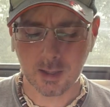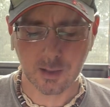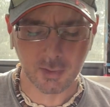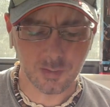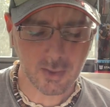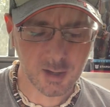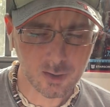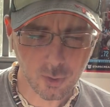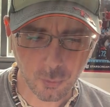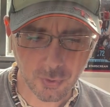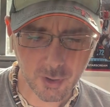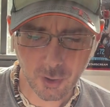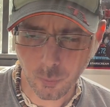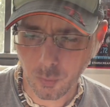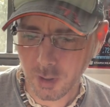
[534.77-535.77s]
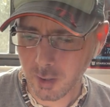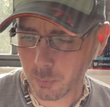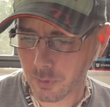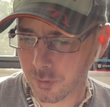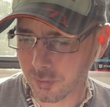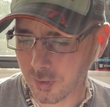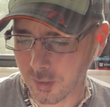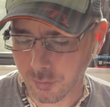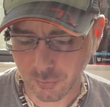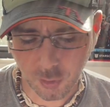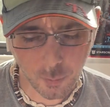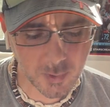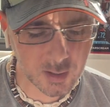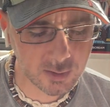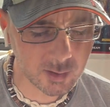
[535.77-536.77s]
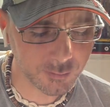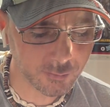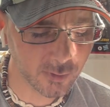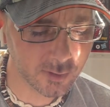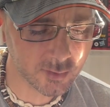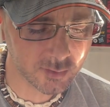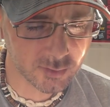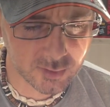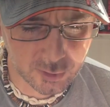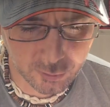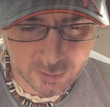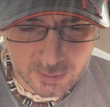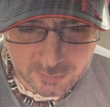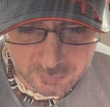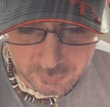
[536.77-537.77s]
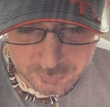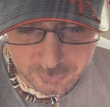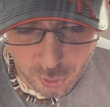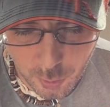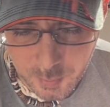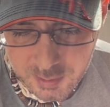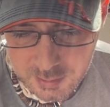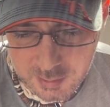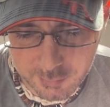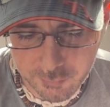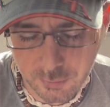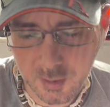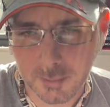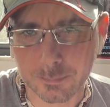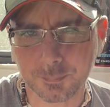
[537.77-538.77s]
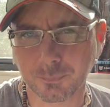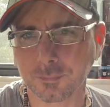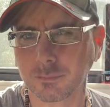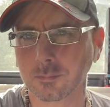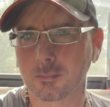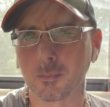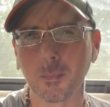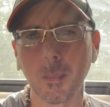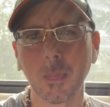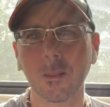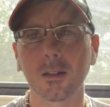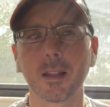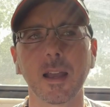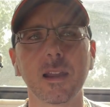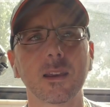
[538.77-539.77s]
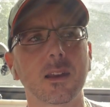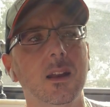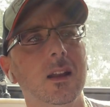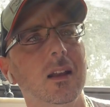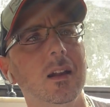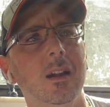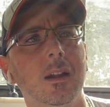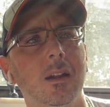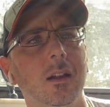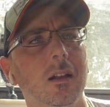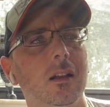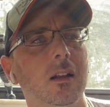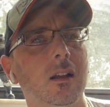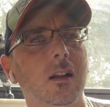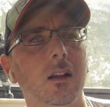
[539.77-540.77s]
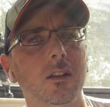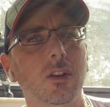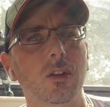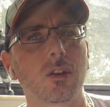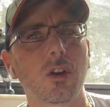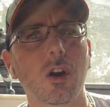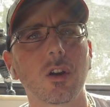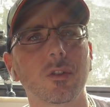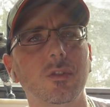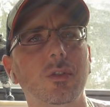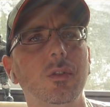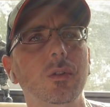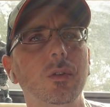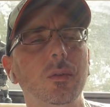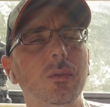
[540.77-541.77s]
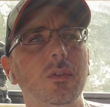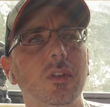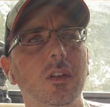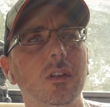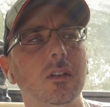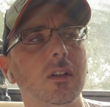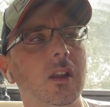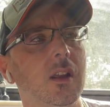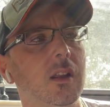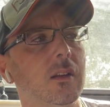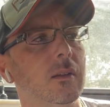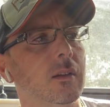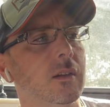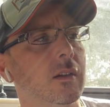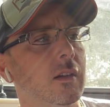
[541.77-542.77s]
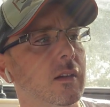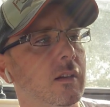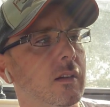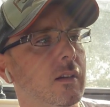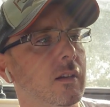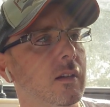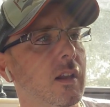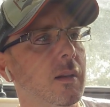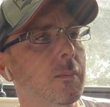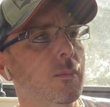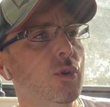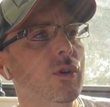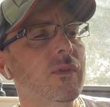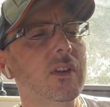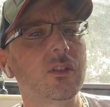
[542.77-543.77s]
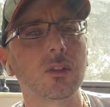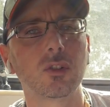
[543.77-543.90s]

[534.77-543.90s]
they're one where there's like so many different series and so many different like cartoons and movies and